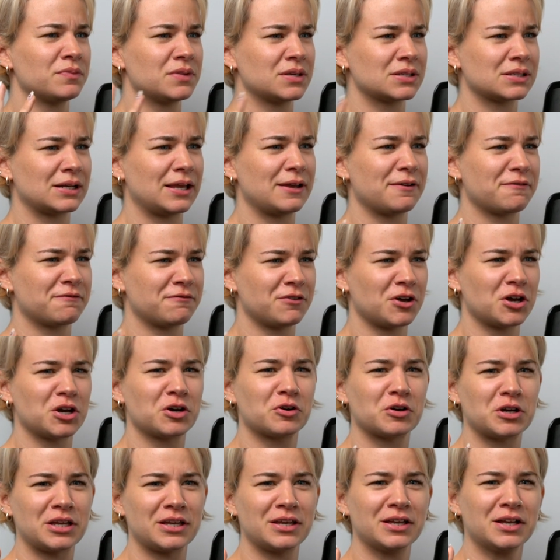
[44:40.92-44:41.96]
of this like
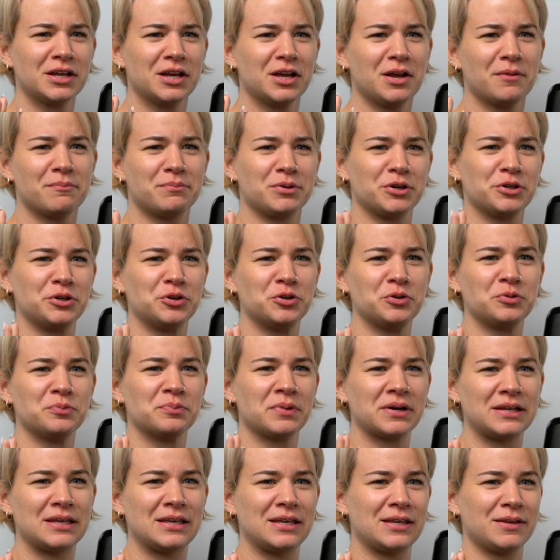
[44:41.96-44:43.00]
furry blue
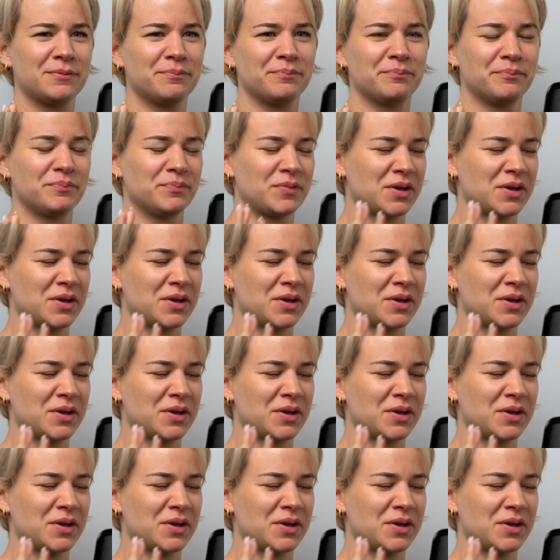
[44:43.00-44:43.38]
money